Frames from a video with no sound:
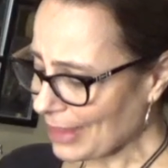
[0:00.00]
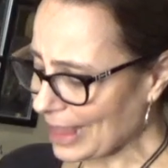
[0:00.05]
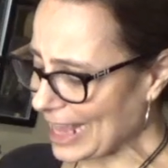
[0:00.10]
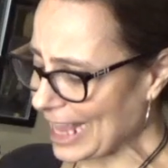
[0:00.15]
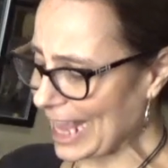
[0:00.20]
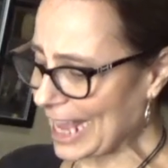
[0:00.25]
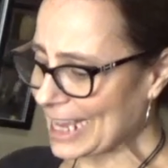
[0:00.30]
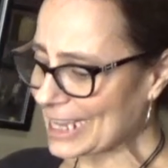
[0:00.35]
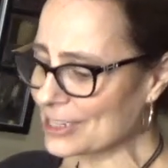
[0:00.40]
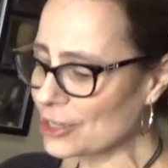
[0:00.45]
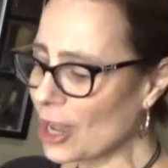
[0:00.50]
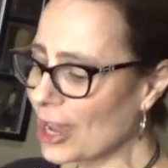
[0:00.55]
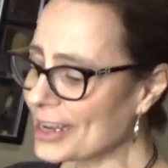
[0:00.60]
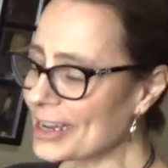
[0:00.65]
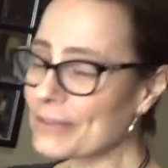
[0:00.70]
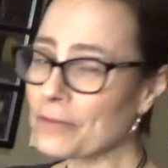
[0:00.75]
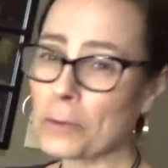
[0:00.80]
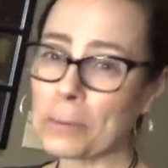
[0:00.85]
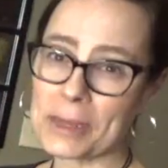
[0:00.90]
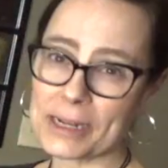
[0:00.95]
and not
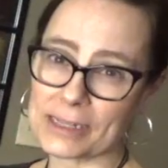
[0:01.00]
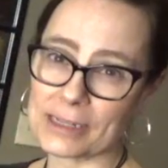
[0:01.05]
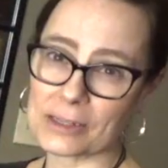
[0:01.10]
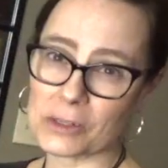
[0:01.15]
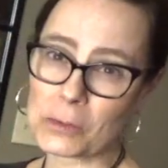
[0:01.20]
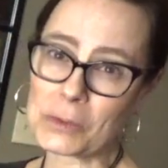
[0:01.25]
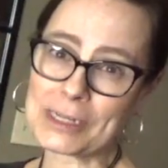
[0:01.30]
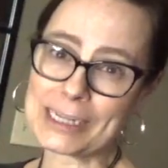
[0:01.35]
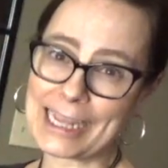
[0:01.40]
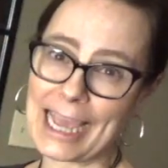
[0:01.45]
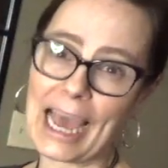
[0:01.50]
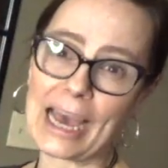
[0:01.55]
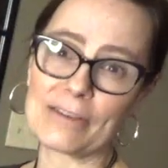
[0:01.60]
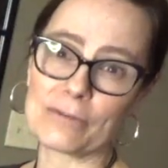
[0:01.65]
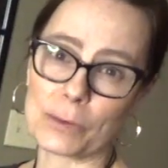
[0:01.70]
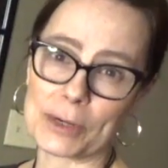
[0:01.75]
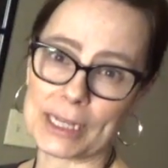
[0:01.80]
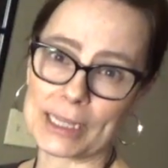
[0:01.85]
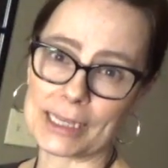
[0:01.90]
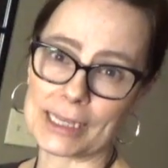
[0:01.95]
everybody is going to have
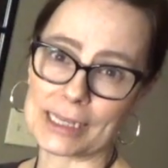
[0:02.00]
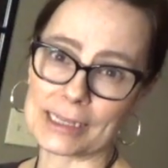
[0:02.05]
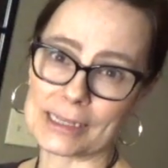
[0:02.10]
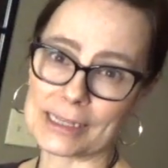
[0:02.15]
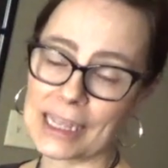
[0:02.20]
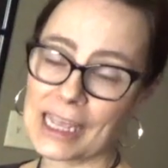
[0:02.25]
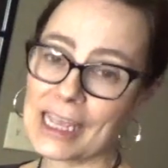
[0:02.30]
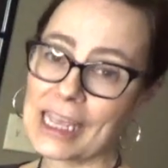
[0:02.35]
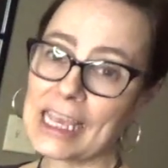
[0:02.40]
one of these.